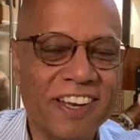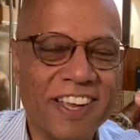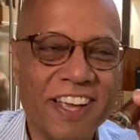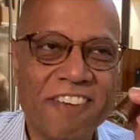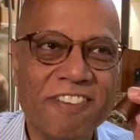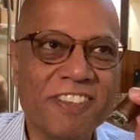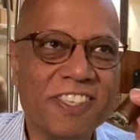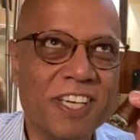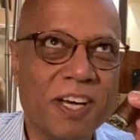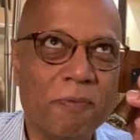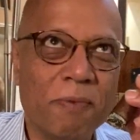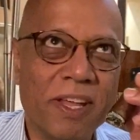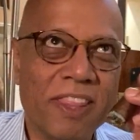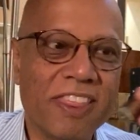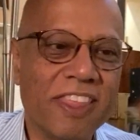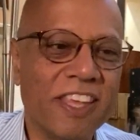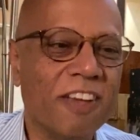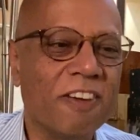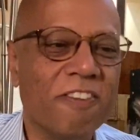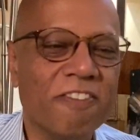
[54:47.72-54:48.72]
Every time I
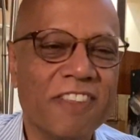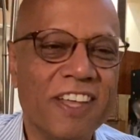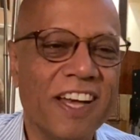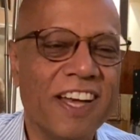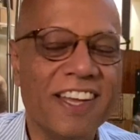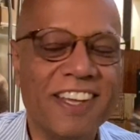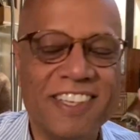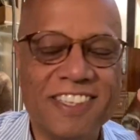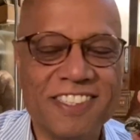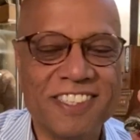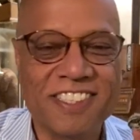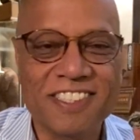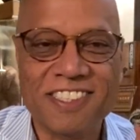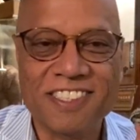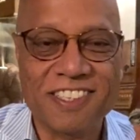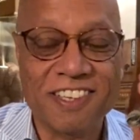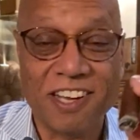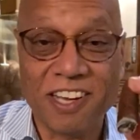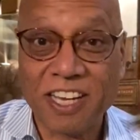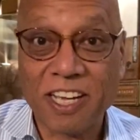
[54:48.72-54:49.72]
think of that, it
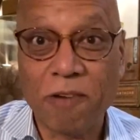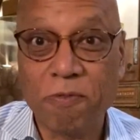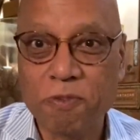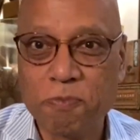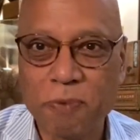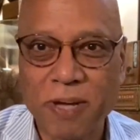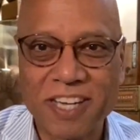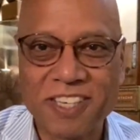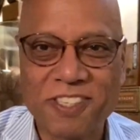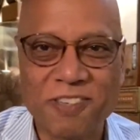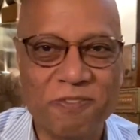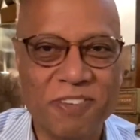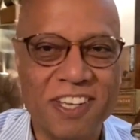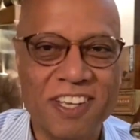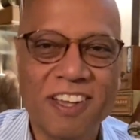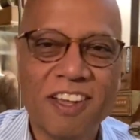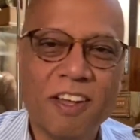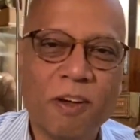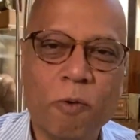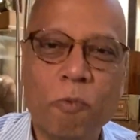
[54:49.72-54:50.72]
just comes back to me.
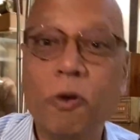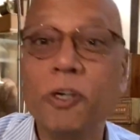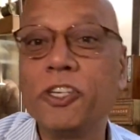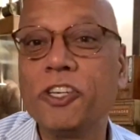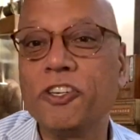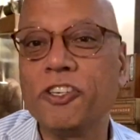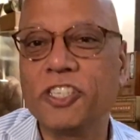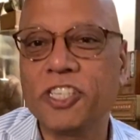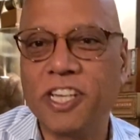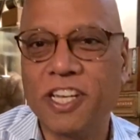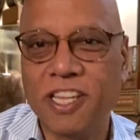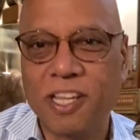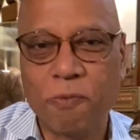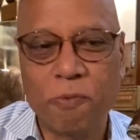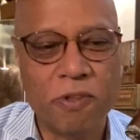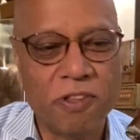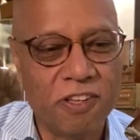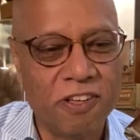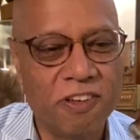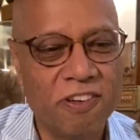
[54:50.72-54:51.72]
Wanted to share that
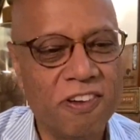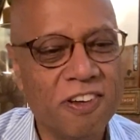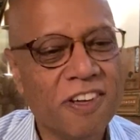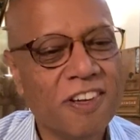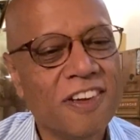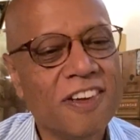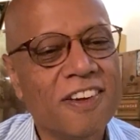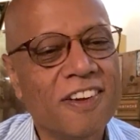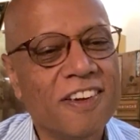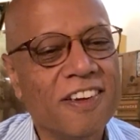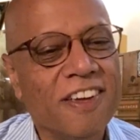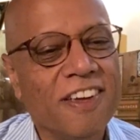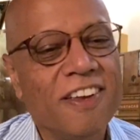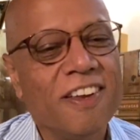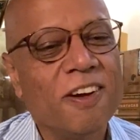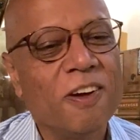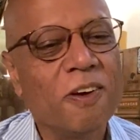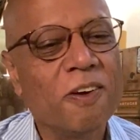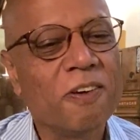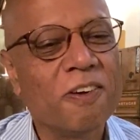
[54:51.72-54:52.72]
with you, you
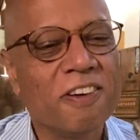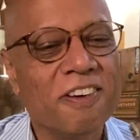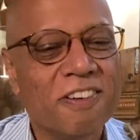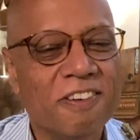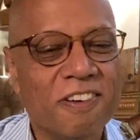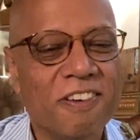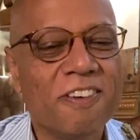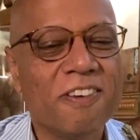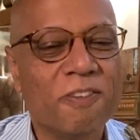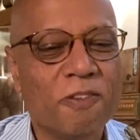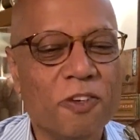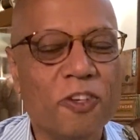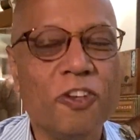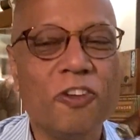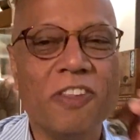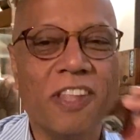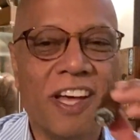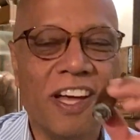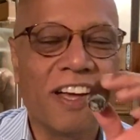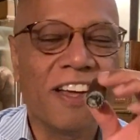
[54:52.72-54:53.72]
know. Do
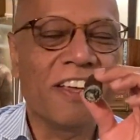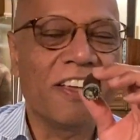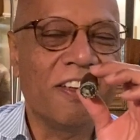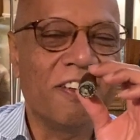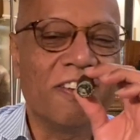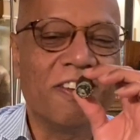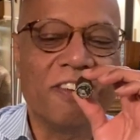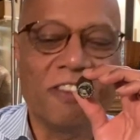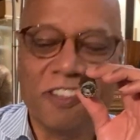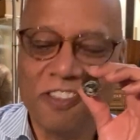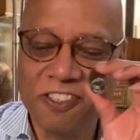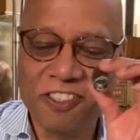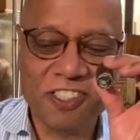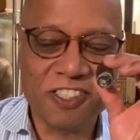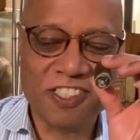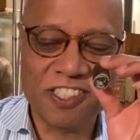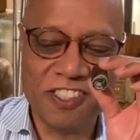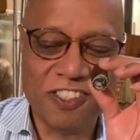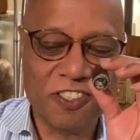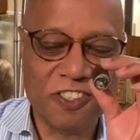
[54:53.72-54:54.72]
that, you'll
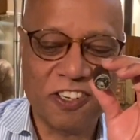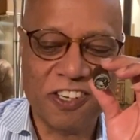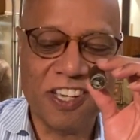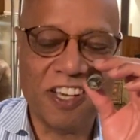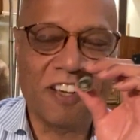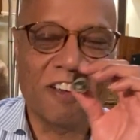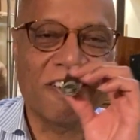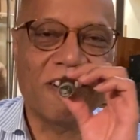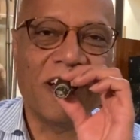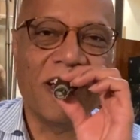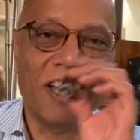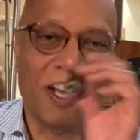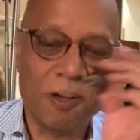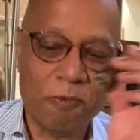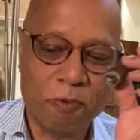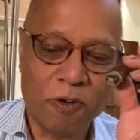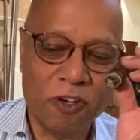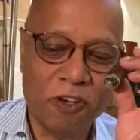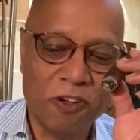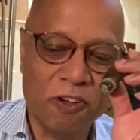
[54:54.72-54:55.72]
just enjoy it. Right,
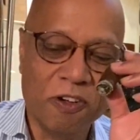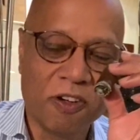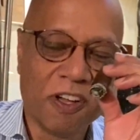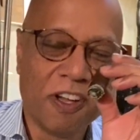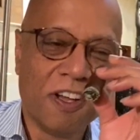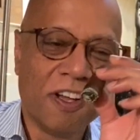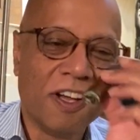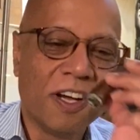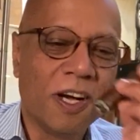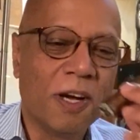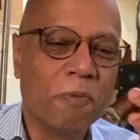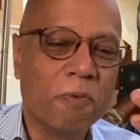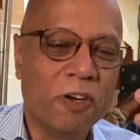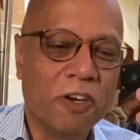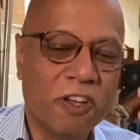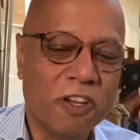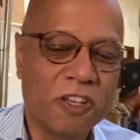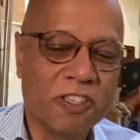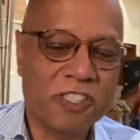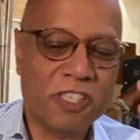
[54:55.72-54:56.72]
I'm
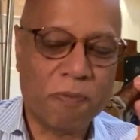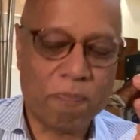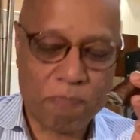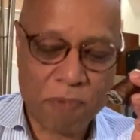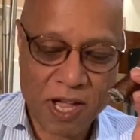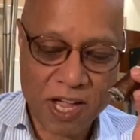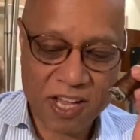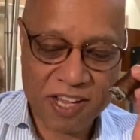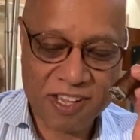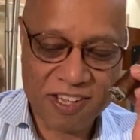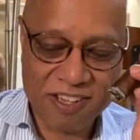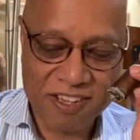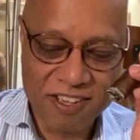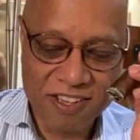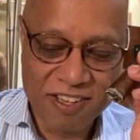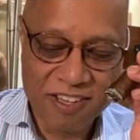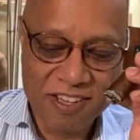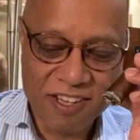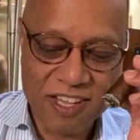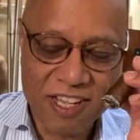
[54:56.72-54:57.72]
gonna sit back
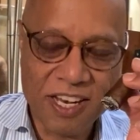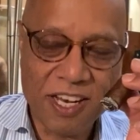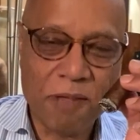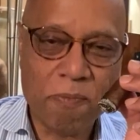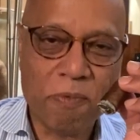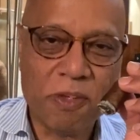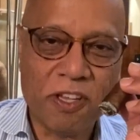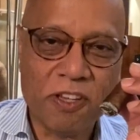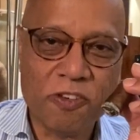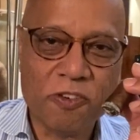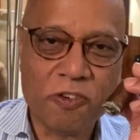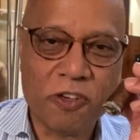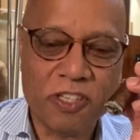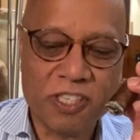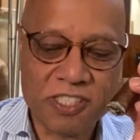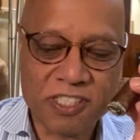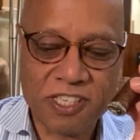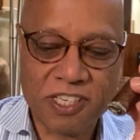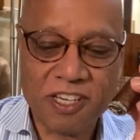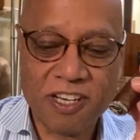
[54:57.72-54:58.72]
and let me enjoy
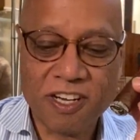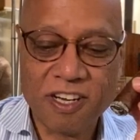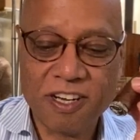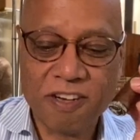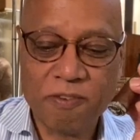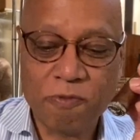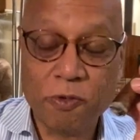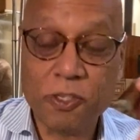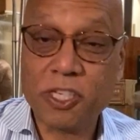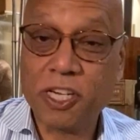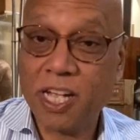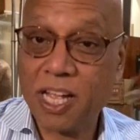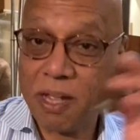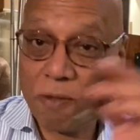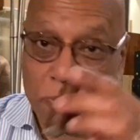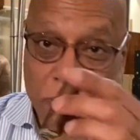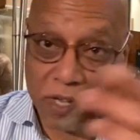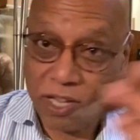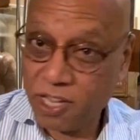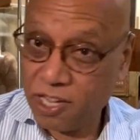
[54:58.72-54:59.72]
this cigar, which I
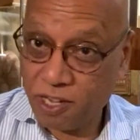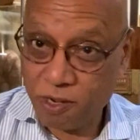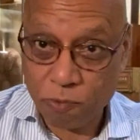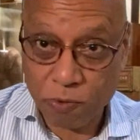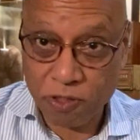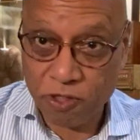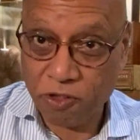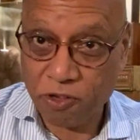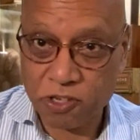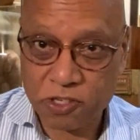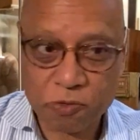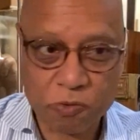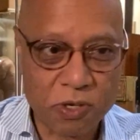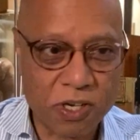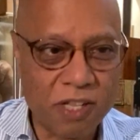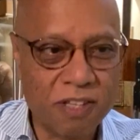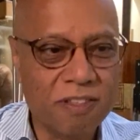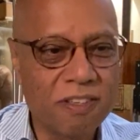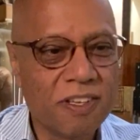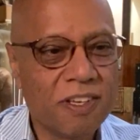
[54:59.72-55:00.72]
am here with you as
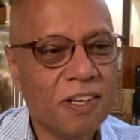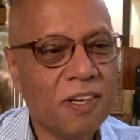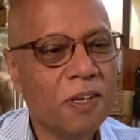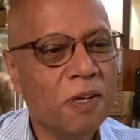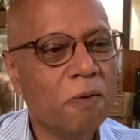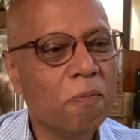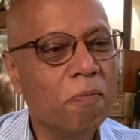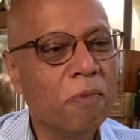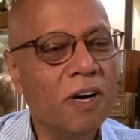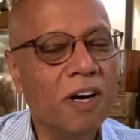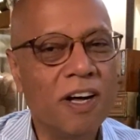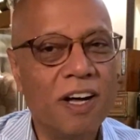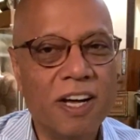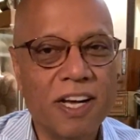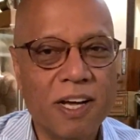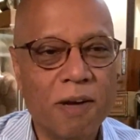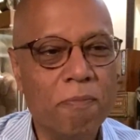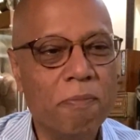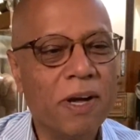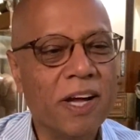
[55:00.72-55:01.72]
well, but I'll
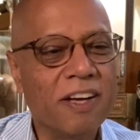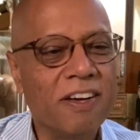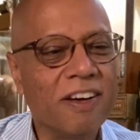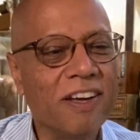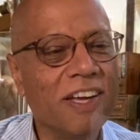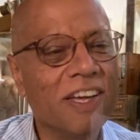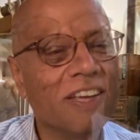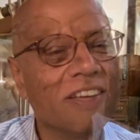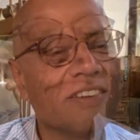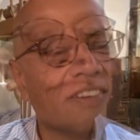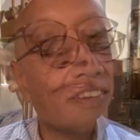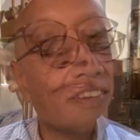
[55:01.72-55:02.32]
come back, okay?